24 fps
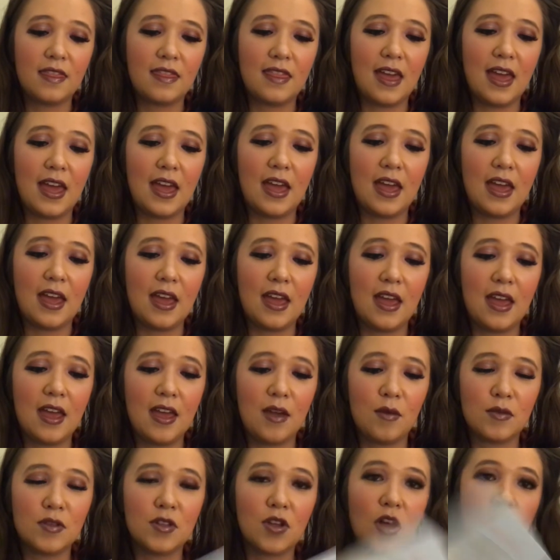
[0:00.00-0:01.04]

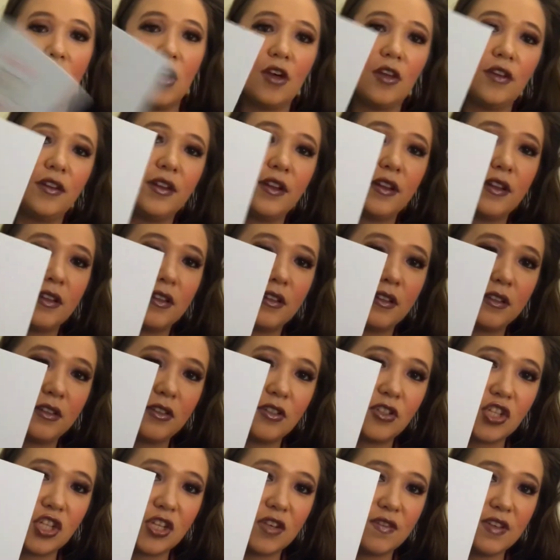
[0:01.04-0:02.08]
It was called
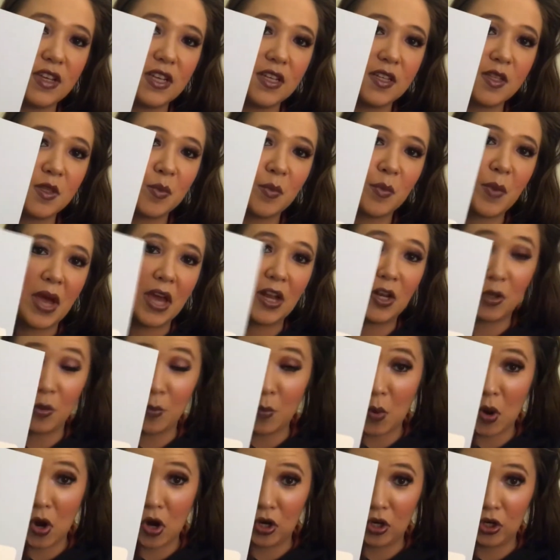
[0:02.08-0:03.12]
Jivi's
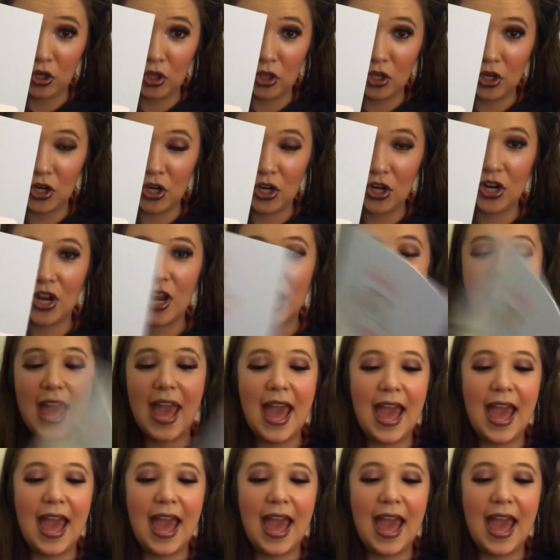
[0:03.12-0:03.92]
Pedal Parlor,